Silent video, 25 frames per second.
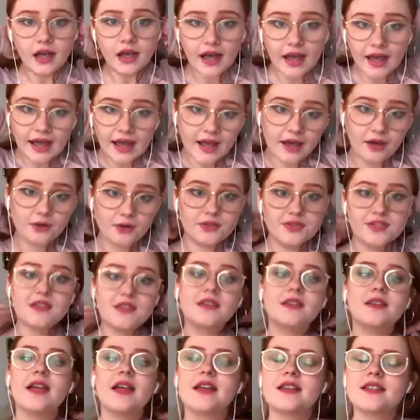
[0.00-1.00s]
a house
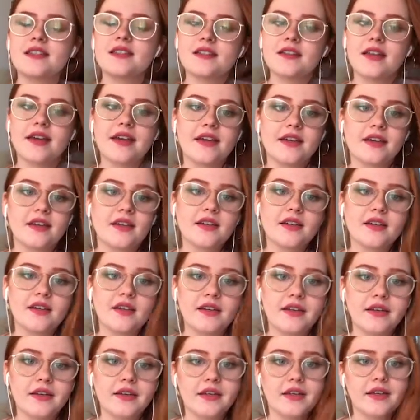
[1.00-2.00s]
and less like
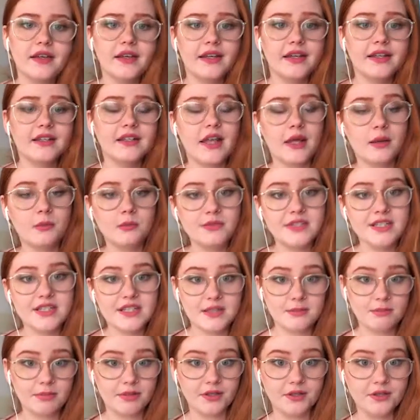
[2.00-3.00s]
an
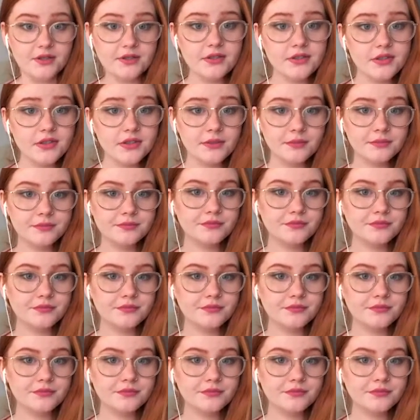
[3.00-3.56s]
empty build.